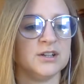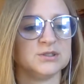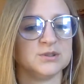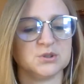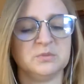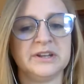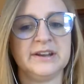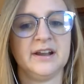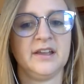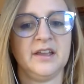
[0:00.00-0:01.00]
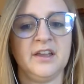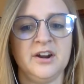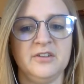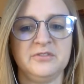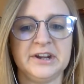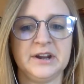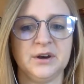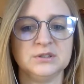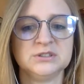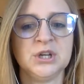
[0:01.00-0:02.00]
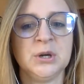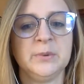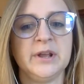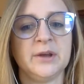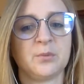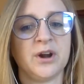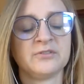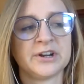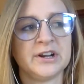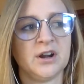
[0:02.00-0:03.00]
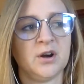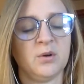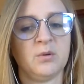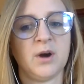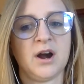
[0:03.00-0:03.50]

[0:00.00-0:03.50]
social media in our videos. We had one video